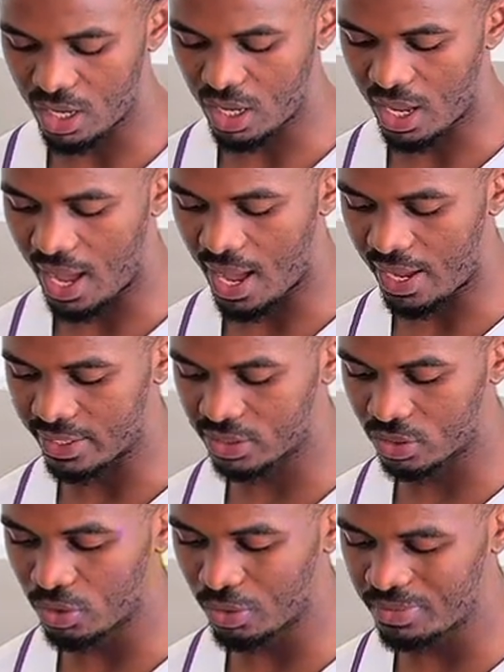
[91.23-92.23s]
ice
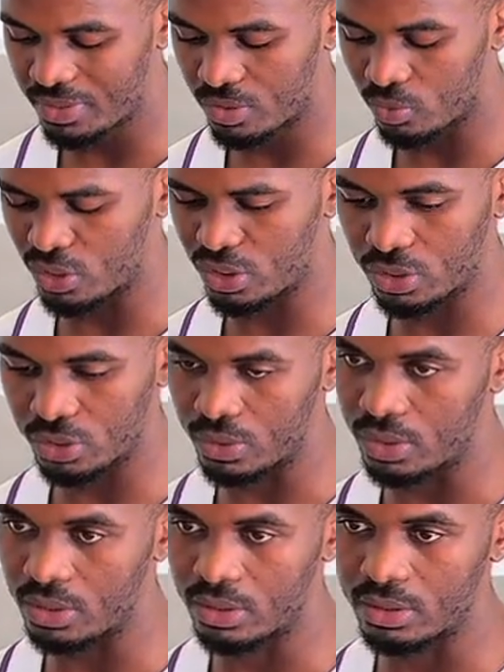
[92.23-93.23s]
cubes, which
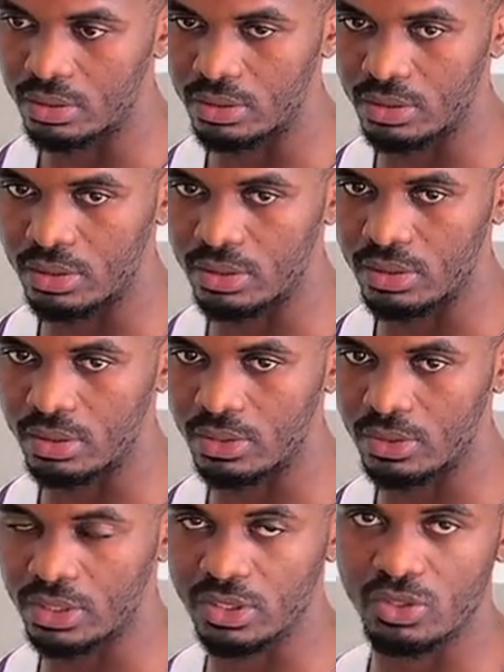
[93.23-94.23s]

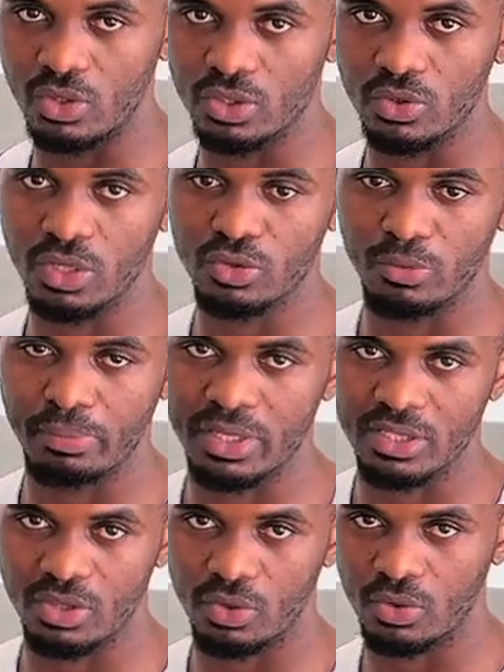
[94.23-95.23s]
is not going to pass
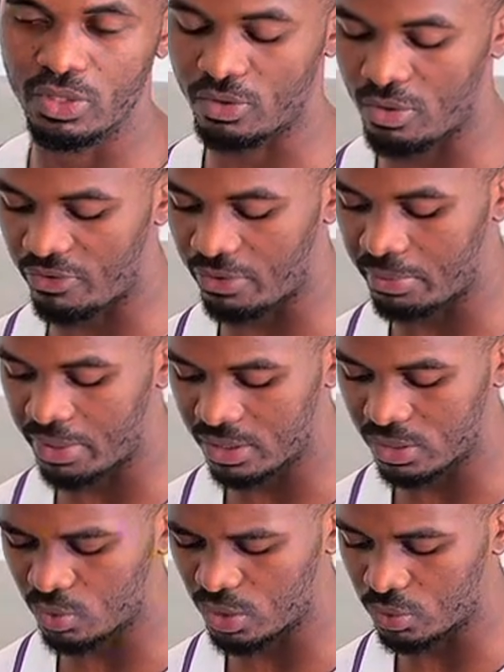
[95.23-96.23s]
through the coffee beans,
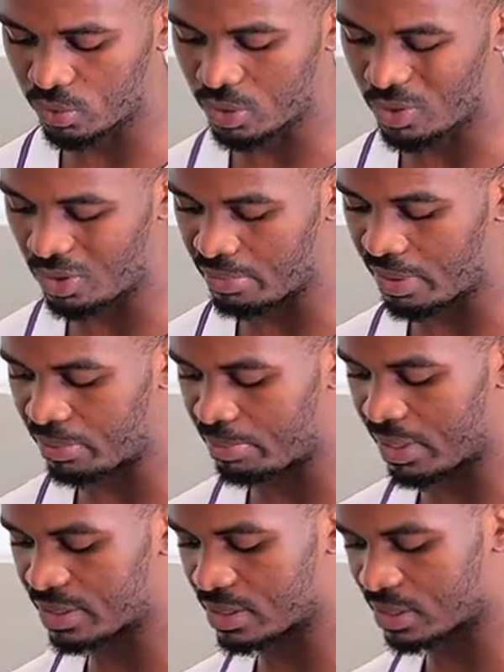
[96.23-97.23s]
which we call
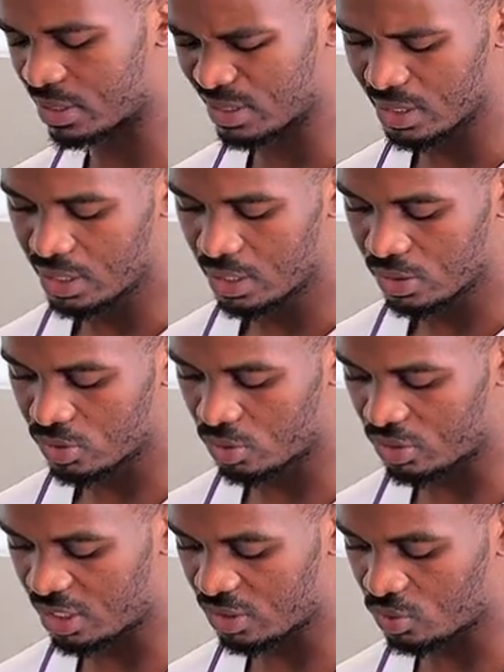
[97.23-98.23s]
bypass. So
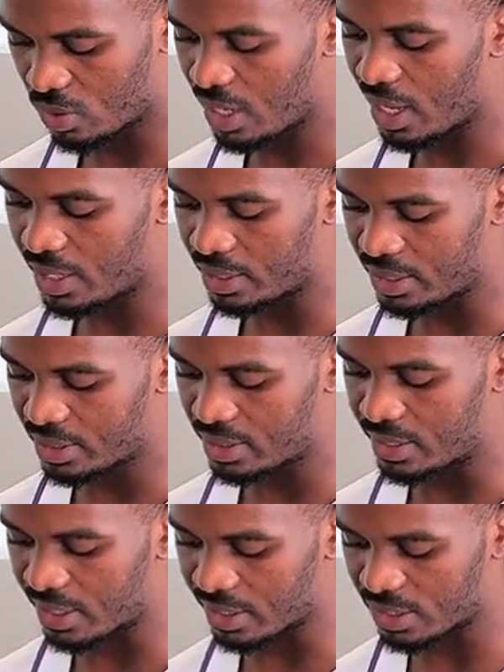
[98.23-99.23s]
that's why I need
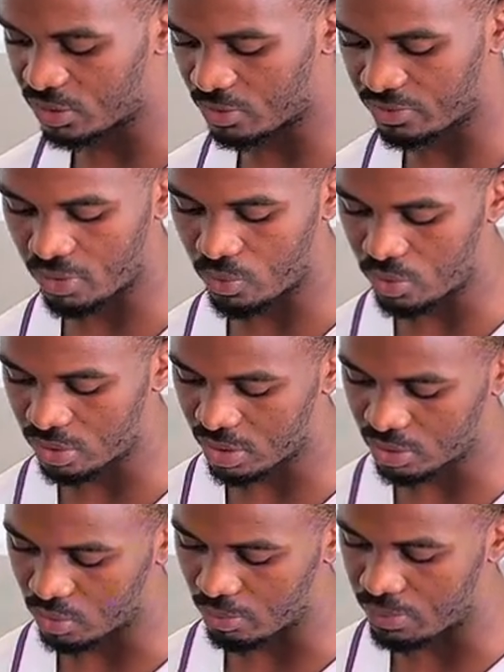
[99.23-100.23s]
the rest of the water
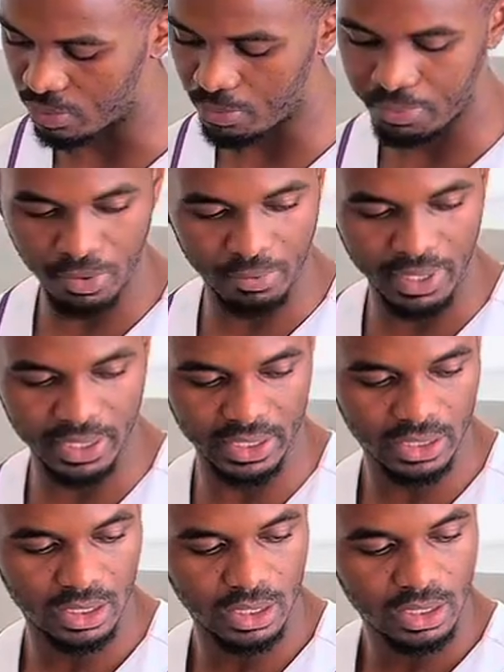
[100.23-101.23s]
to brew properly.
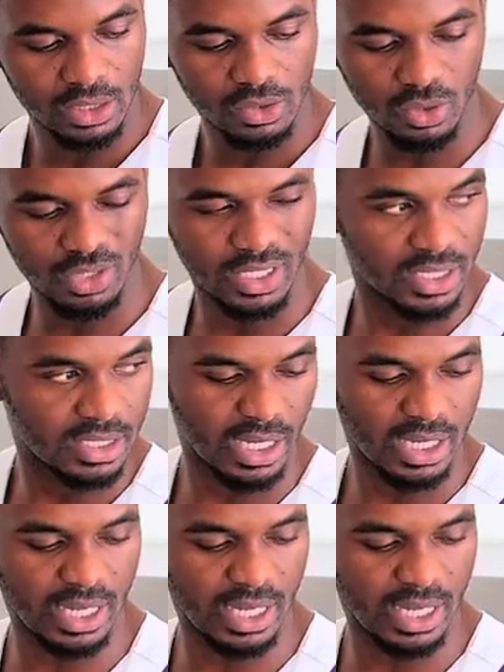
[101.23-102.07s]
So there is another